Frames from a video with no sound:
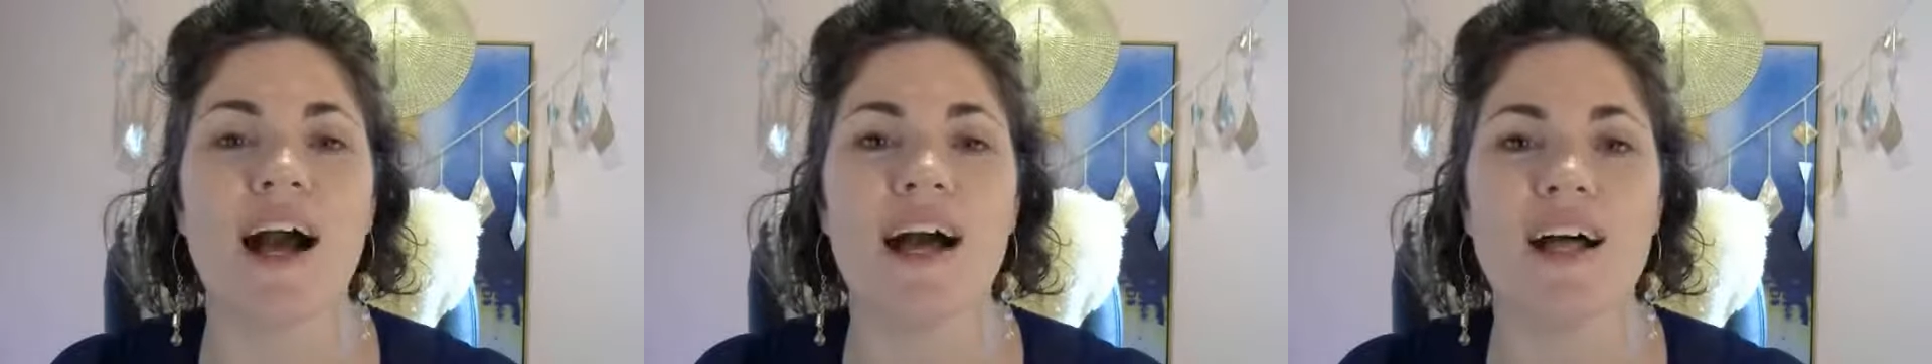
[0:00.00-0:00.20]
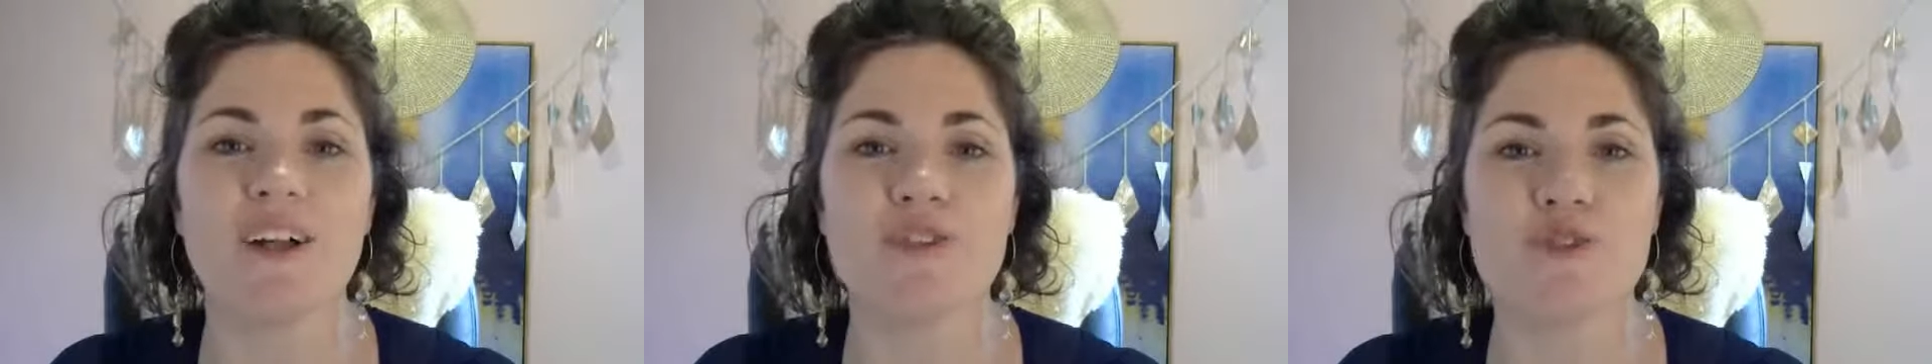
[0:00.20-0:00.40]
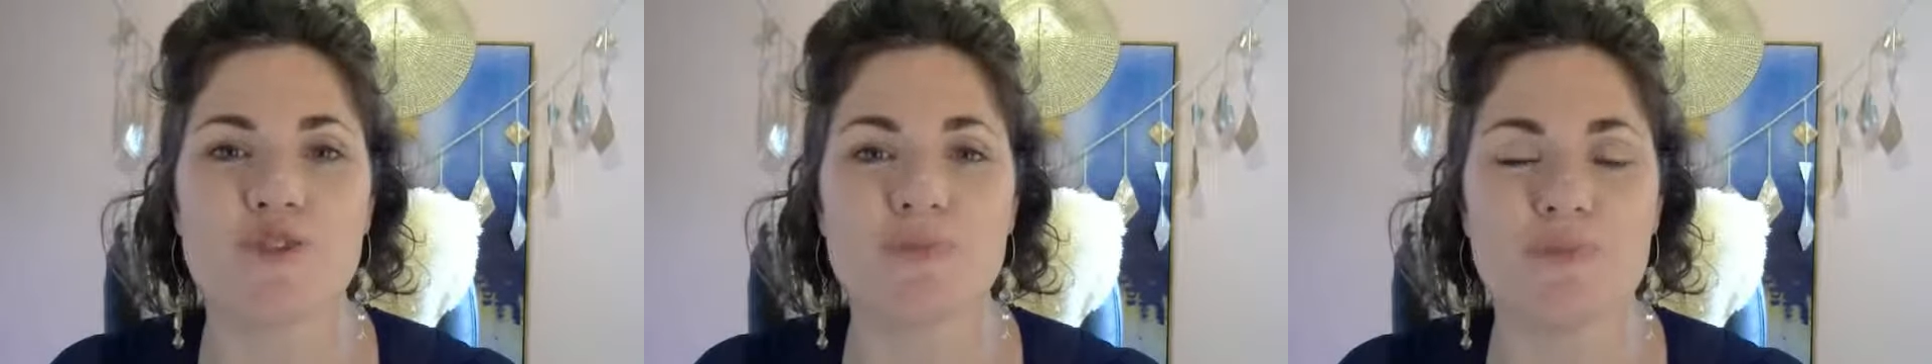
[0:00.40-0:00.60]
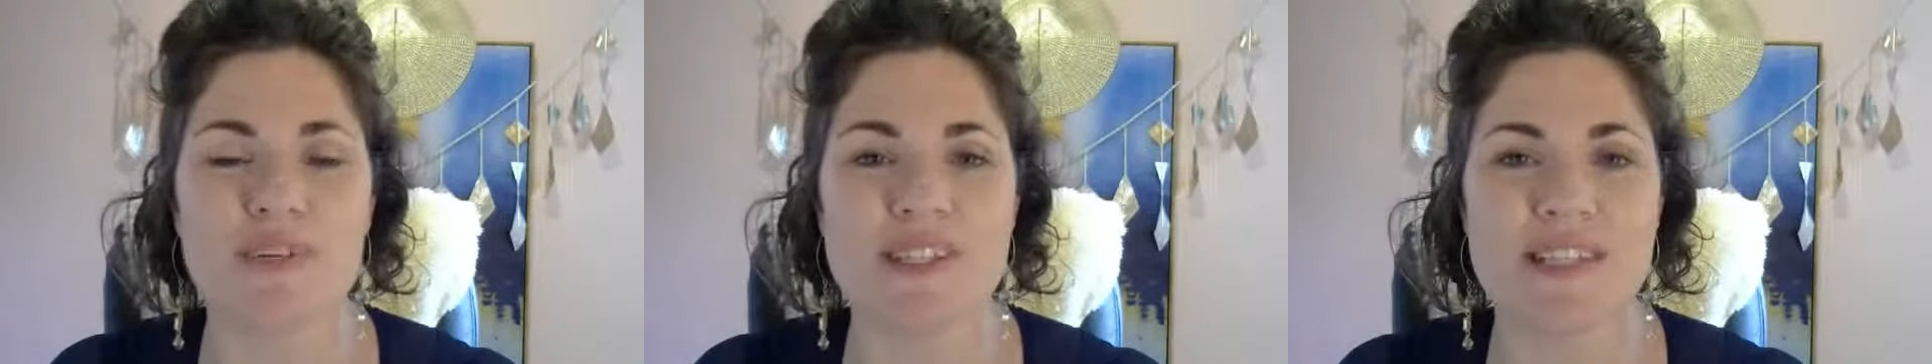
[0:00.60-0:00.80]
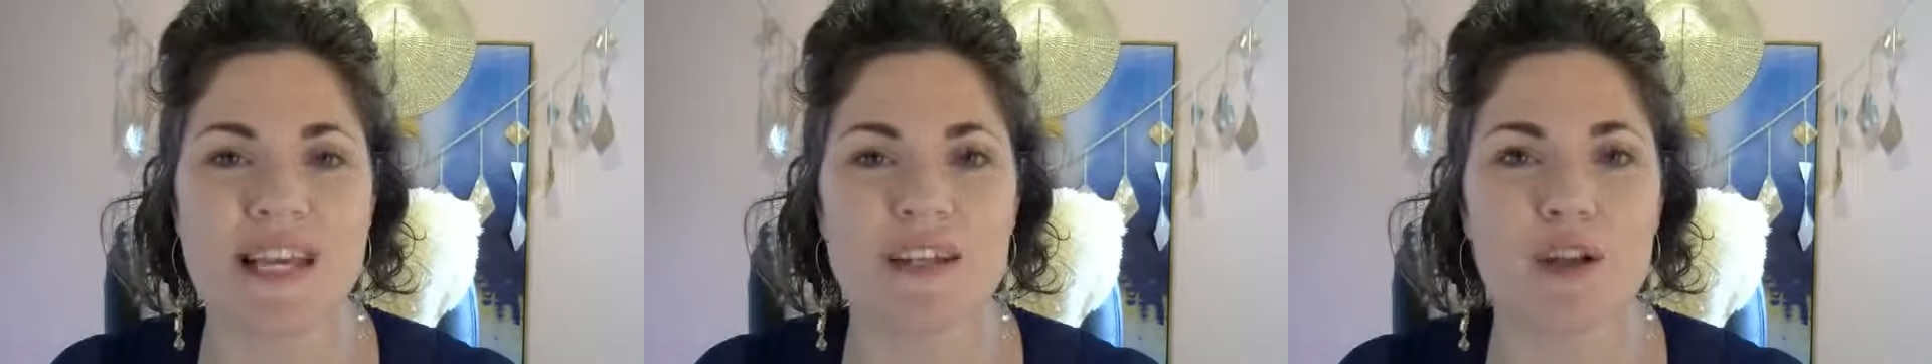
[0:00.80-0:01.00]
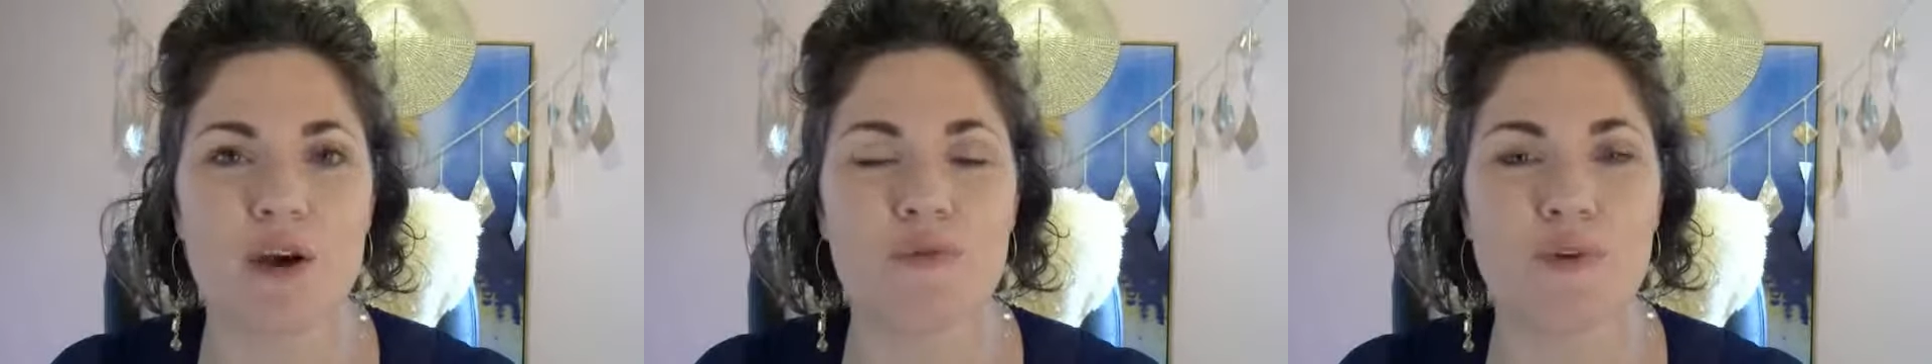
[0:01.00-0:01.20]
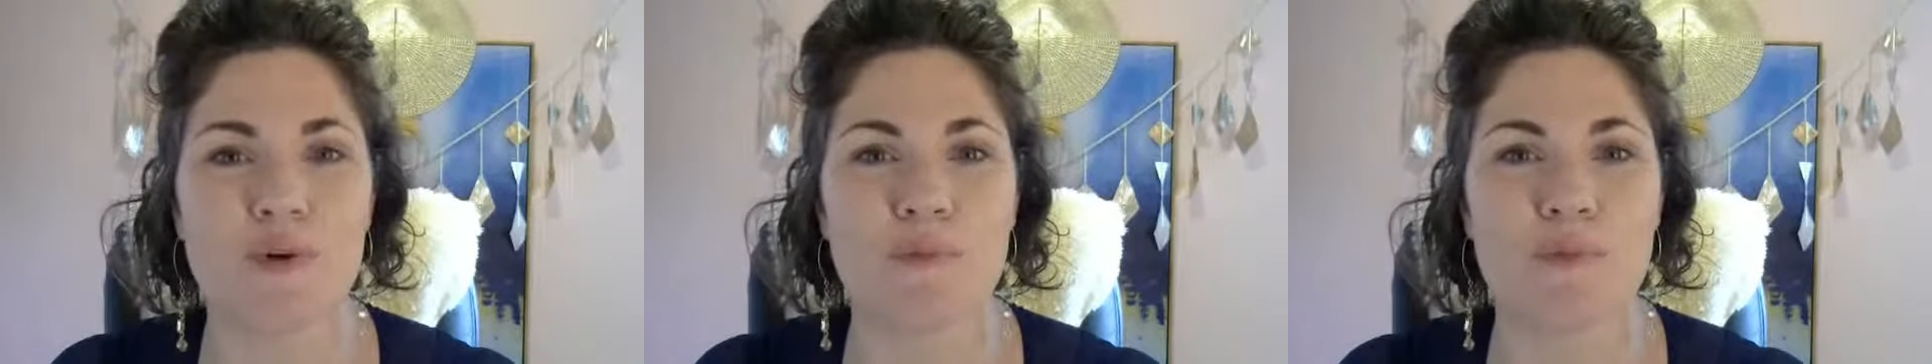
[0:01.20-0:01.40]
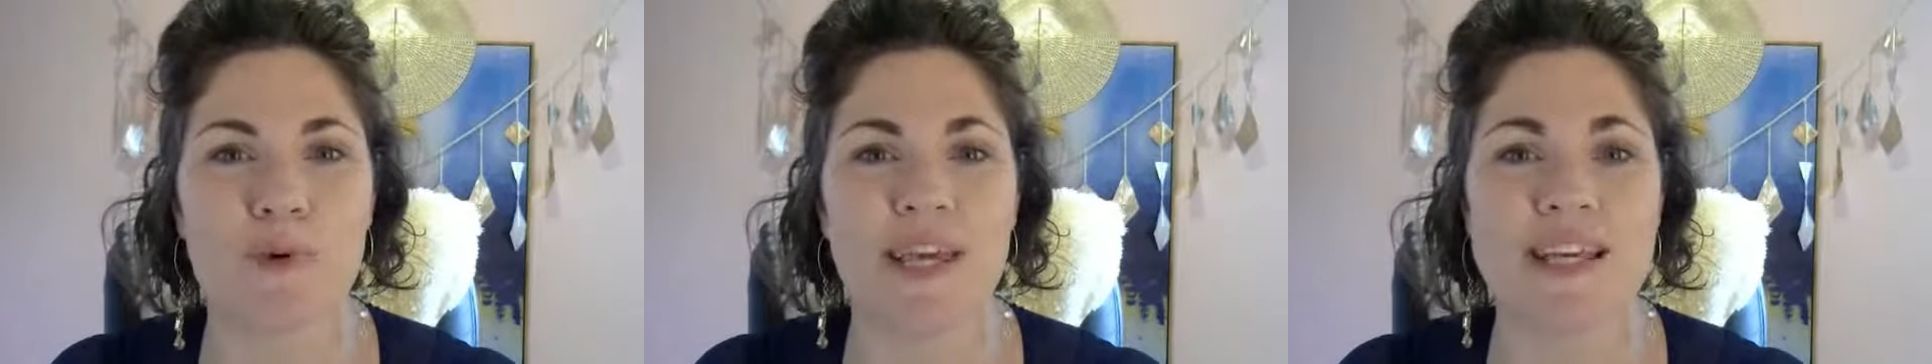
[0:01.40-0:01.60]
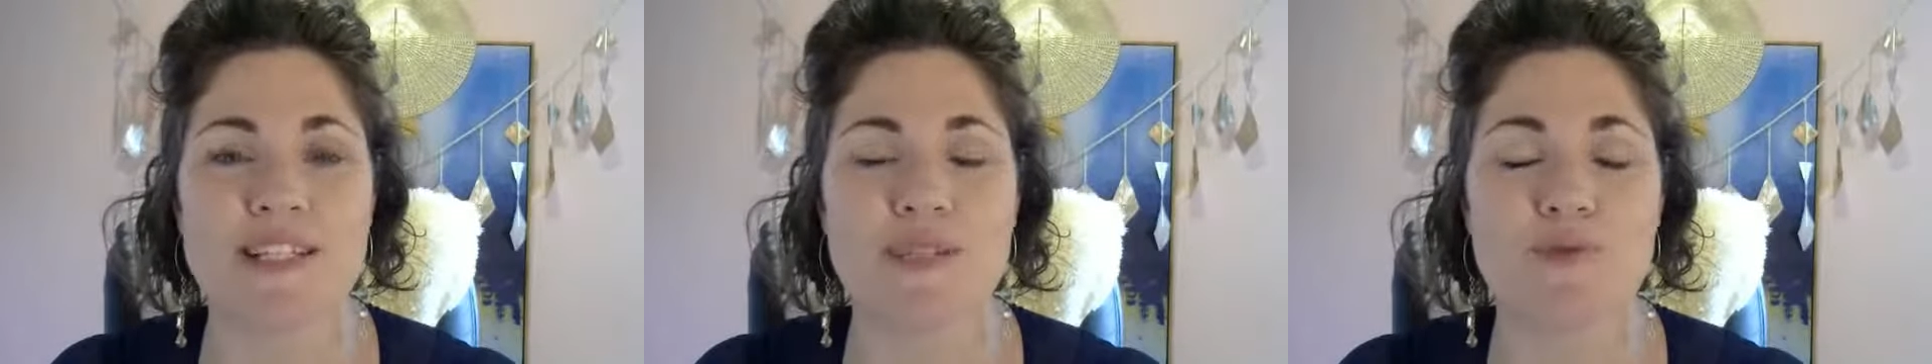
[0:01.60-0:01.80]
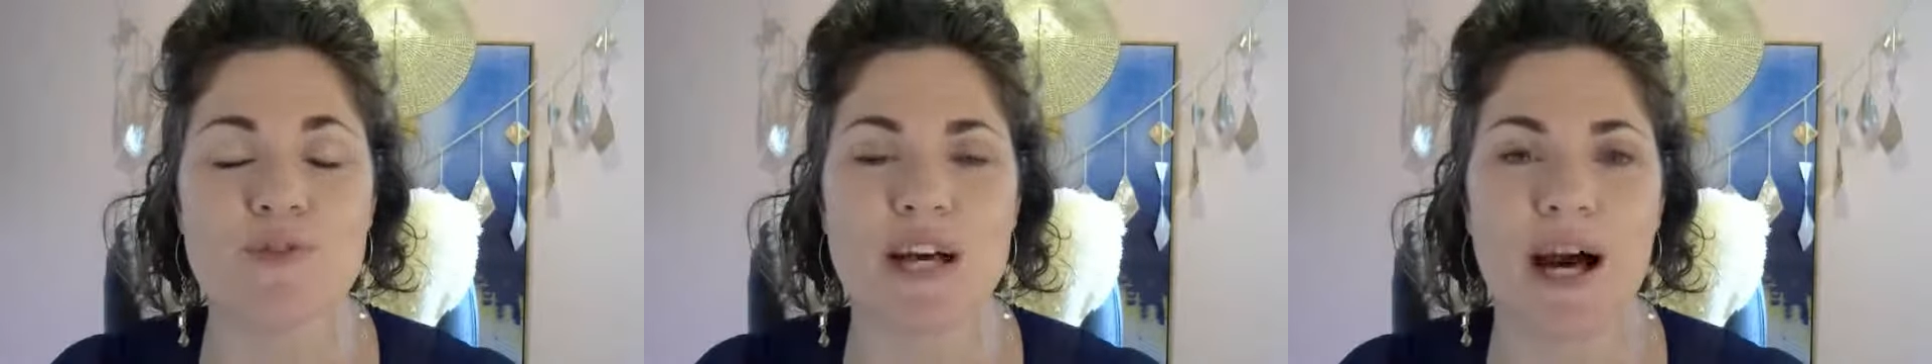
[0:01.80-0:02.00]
100% of your bookings will